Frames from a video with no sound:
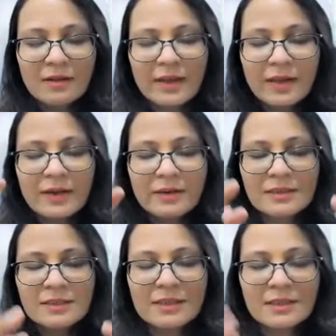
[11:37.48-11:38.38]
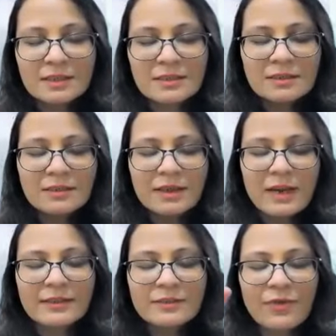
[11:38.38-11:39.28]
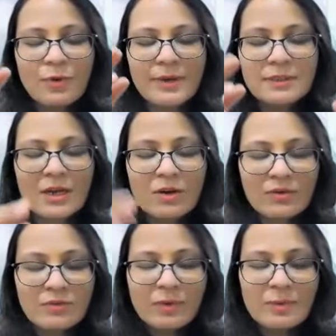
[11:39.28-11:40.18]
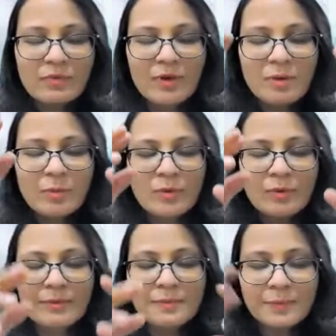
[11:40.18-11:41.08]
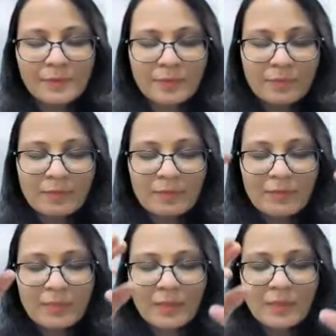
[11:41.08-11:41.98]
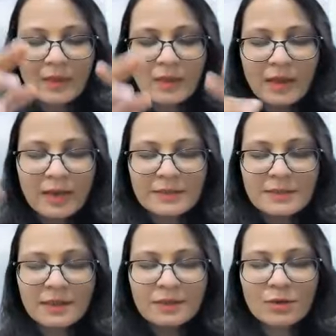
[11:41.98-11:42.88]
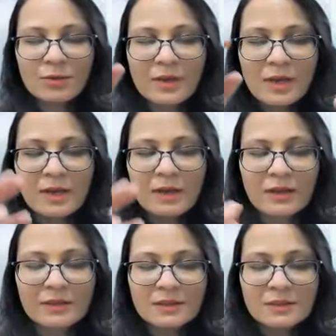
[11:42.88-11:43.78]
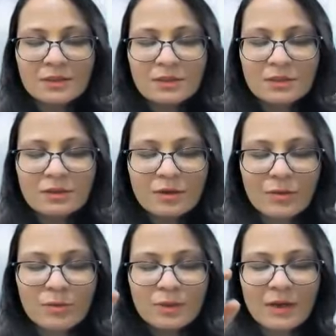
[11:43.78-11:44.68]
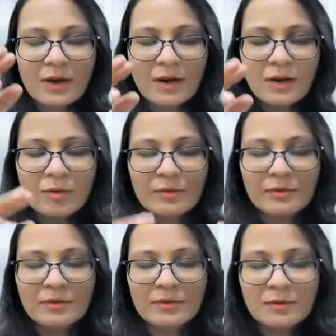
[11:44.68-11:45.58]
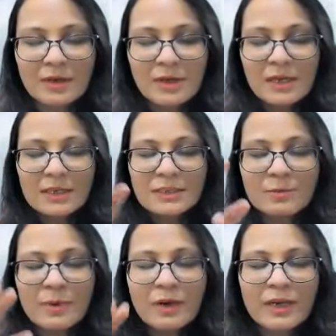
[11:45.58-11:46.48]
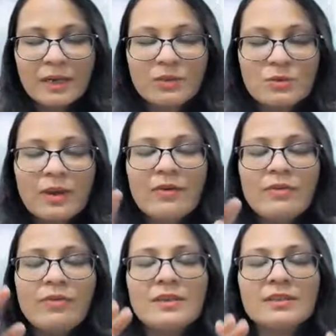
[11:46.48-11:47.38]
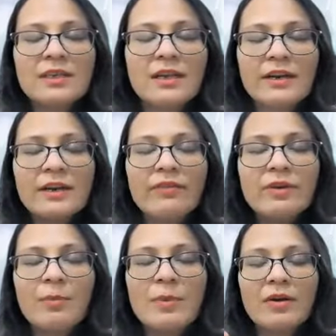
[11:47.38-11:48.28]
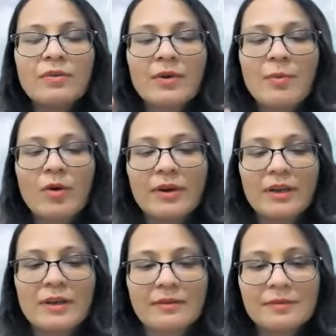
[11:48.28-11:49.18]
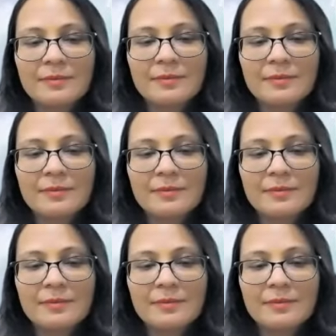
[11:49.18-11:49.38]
The energies, the light flowing down from the full moon, entering through the eyes, through the crown, spreading into every cell and every part of your body.